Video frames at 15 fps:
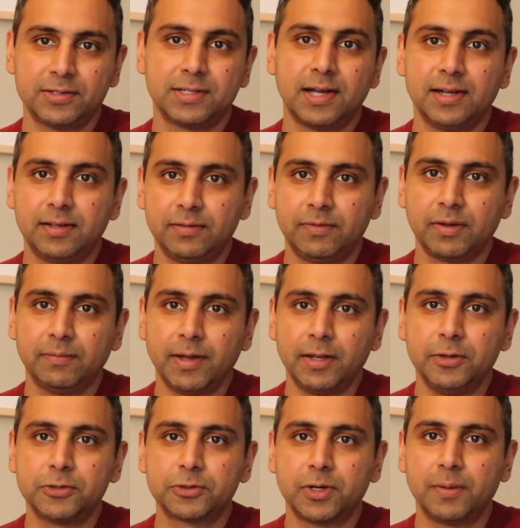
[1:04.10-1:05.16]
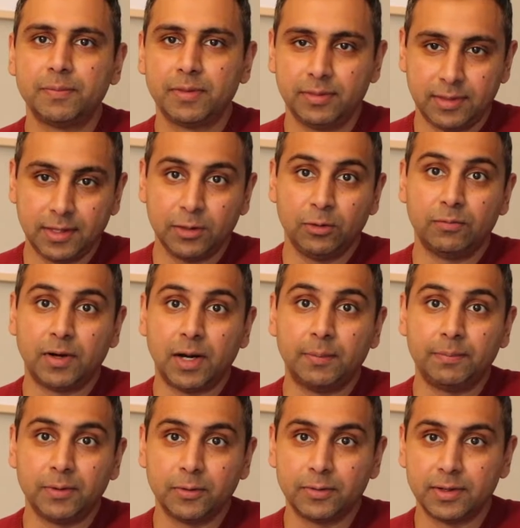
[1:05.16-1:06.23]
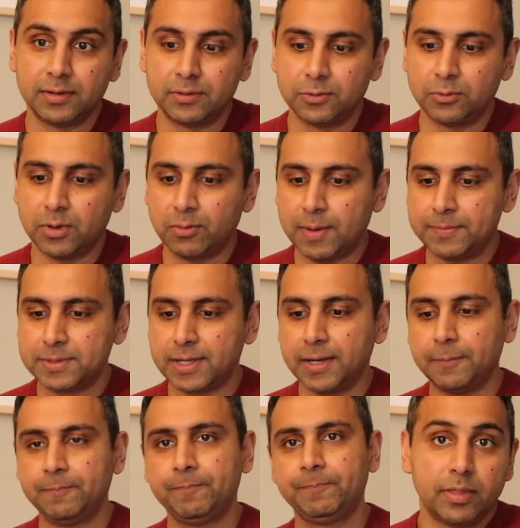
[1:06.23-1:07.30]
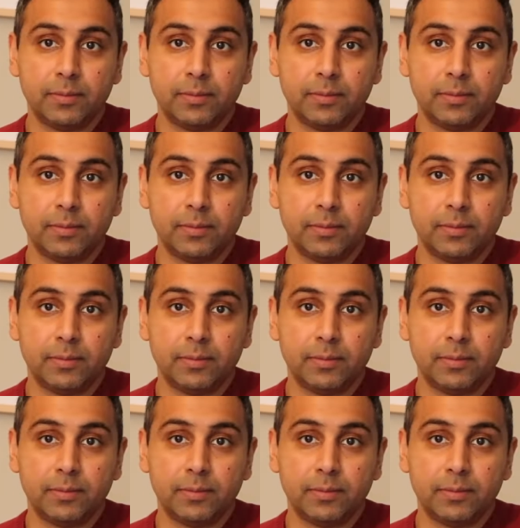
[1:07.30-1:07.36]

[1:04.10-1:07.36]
scientific manuscript that you've uploaded to a website.